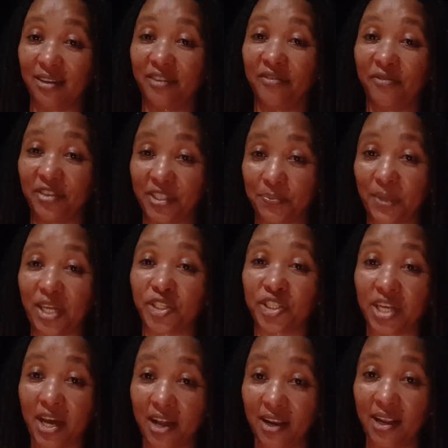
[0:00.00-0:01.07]
If it's my
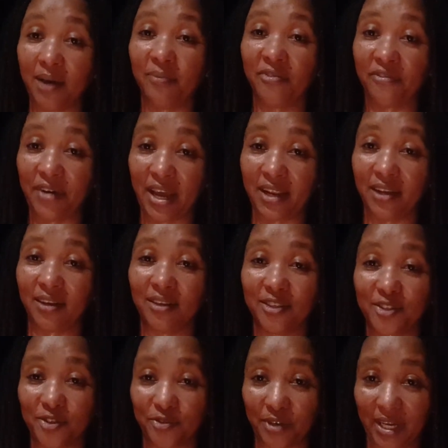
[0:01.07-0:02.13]
child, I'm finding the
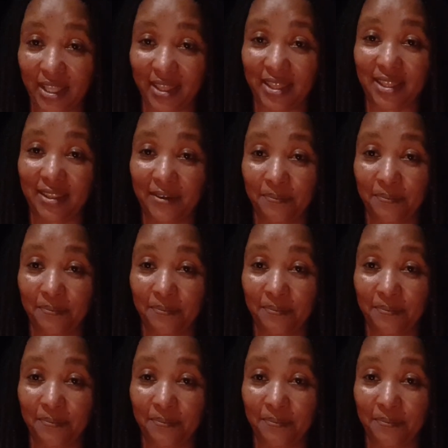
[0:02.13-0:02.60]
strength